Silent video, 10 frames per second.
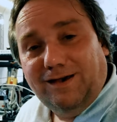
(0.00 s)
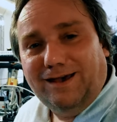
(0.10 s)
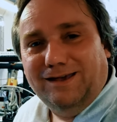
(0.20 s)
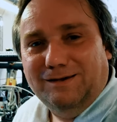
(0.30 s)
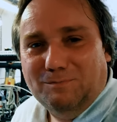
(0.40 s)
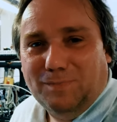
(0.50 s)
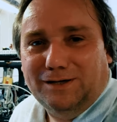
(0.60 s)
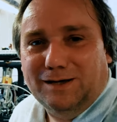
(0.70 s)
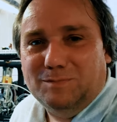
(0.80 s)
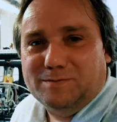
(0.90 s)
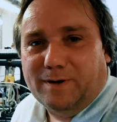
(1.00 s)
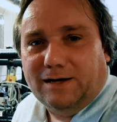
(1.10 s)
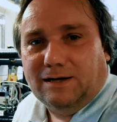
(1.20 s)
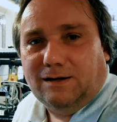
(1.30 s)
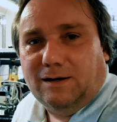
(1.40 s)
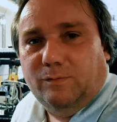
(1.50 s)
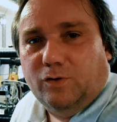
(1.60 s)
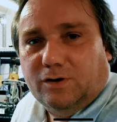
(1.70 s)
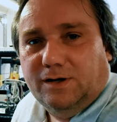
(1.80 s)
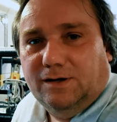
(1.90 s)
Hey, my name is Michael. I'm
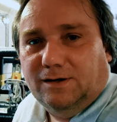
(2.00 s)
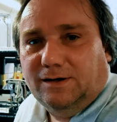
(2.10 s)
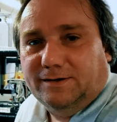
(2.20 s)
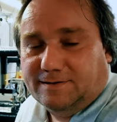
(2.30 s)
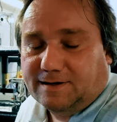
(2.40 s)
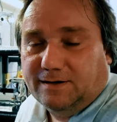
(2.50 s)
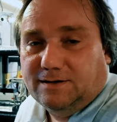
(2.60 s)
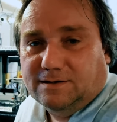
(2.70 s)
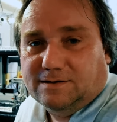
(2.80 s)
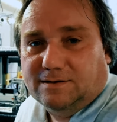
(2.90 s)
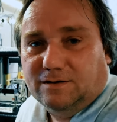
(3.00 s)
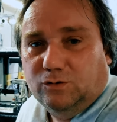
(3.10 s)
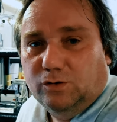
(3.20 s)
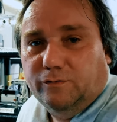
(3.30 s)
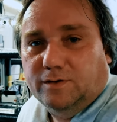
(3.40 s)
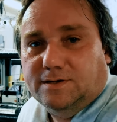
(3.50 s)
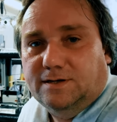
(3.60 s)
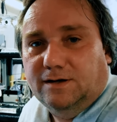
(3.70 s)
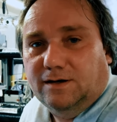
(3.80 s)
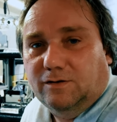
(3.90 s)
working as a scientist at the
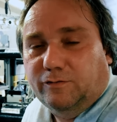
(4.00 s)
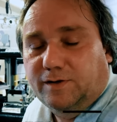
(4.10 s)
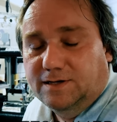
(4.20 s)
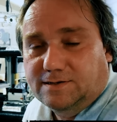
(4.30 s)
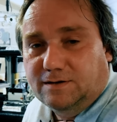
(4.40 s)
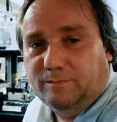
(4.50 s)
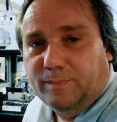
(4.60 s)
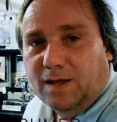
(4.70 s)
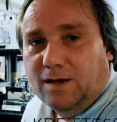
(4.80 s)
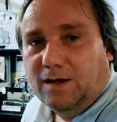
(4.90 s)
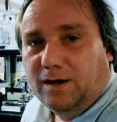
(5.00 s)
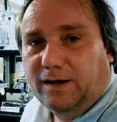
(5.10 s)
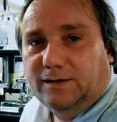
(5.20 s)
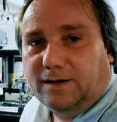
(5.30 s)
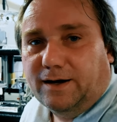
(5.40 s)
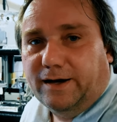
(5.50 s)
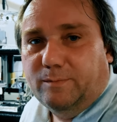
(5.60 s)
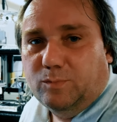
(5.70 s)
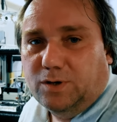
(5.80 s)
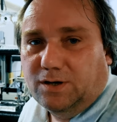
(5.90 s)
University of Gießen, and
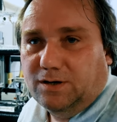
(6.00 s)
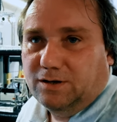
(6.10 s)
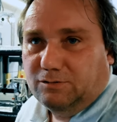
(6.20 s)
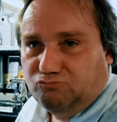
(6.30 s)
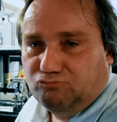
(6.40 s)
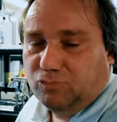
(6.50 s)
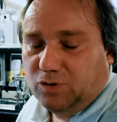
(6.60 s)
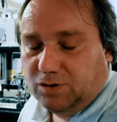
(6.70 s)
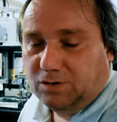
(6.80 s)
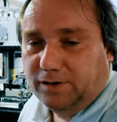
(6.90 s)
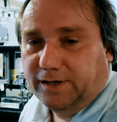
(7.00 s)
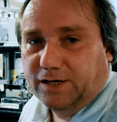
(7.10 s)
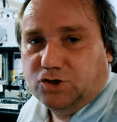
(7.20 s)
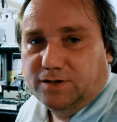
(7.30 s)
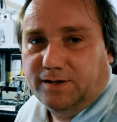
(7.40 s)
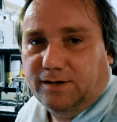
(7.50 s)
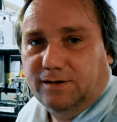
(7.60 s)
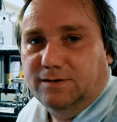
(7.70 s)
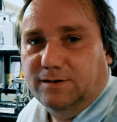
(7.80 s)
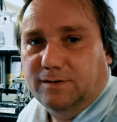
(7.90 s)
I'm um, uh, engaged in the,
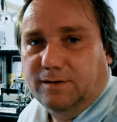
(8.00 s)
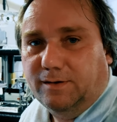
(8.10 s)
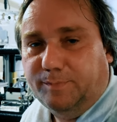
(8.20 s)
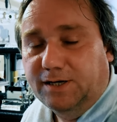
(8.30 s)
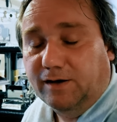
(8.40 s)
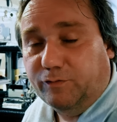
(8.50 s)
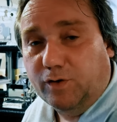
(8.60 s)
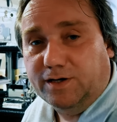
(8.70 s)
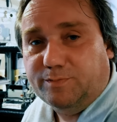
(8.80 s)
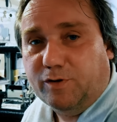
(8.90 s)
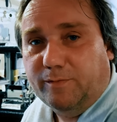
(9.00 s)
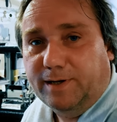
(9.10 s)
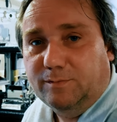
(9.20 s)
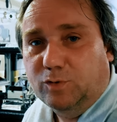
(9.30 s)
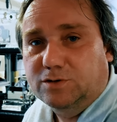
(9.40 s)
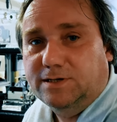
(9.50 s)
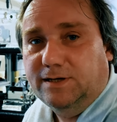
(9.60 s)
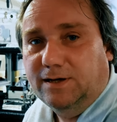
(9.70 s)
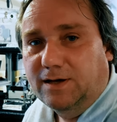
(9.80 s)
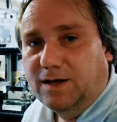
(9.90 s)
in the P K four experiment
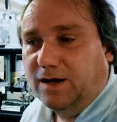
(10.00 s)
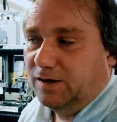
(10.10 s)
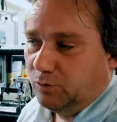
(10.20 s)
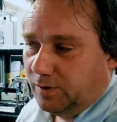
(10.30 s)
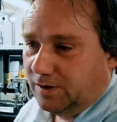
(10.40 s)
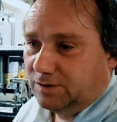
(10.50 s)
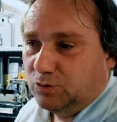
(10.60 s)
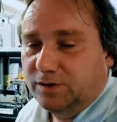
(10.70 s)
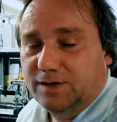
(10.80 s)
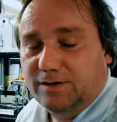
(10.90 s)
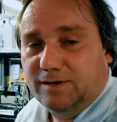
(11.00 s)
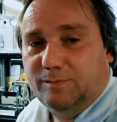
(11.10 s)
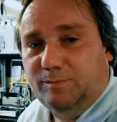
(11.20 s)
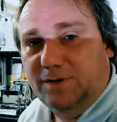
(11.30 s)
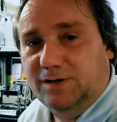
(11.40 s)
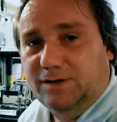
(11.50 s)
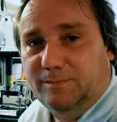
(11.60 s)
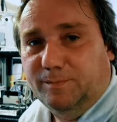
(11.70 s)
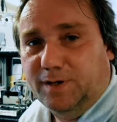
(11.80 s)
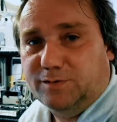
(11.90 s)
mostly, and we are doing here the
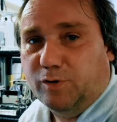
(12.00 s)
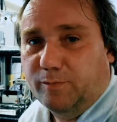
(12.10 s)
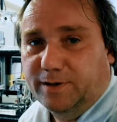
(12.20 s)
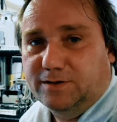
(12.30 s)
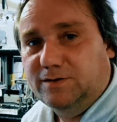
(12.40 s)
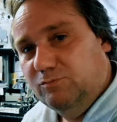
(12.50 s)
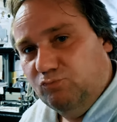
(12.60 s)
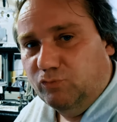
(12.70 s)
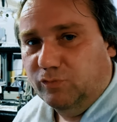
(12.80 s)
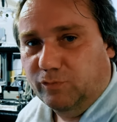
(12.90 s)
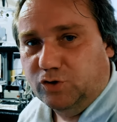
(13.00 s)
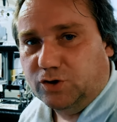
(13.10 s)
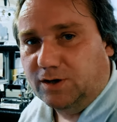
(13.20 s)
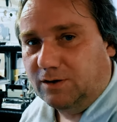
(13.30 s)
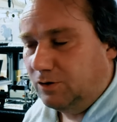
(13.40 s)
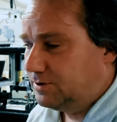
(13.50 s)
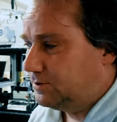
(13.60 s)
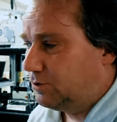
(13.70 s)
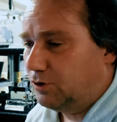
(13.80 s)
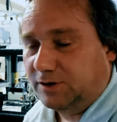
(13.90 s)
um, experiments which are
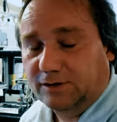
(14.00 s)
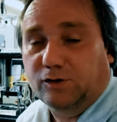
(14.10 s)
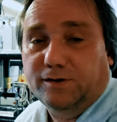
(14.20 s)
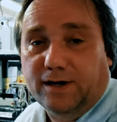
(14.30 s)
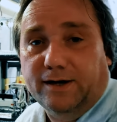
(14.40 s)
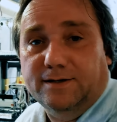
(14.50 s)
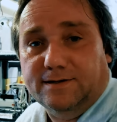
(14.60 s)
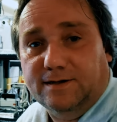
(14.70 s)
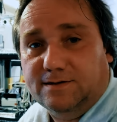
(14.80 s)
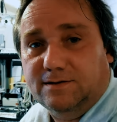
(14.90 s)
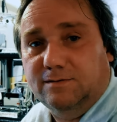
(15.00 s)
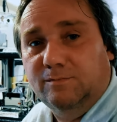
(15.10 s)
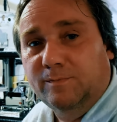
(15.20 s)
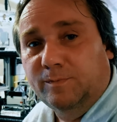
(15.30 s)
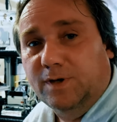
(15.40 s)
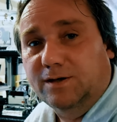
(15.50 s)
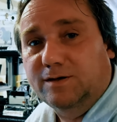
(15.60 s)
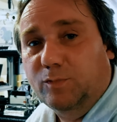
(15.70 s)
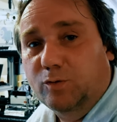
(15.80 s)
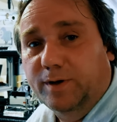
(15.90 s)
also conducted on the I S S at
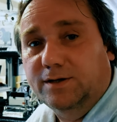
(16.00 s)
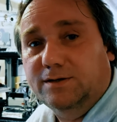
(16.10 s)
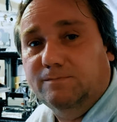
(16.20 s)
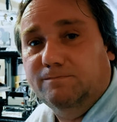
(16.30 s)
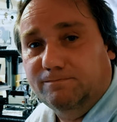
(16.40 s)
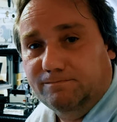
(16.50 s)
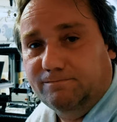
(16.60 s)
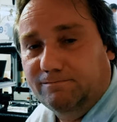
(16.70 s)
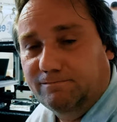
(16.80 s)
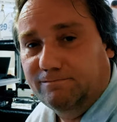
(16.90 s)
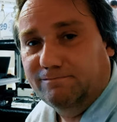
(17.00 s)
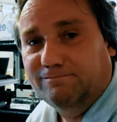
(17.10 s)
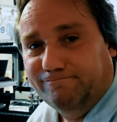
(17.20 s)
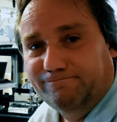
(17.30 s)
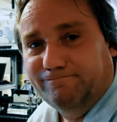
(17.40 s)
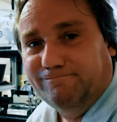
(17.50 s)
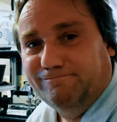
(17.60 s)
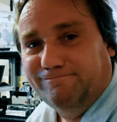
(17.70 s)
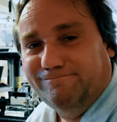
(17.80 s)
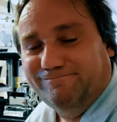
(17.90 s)
the moment. Perfect. Thank you very
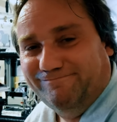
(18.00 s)
much.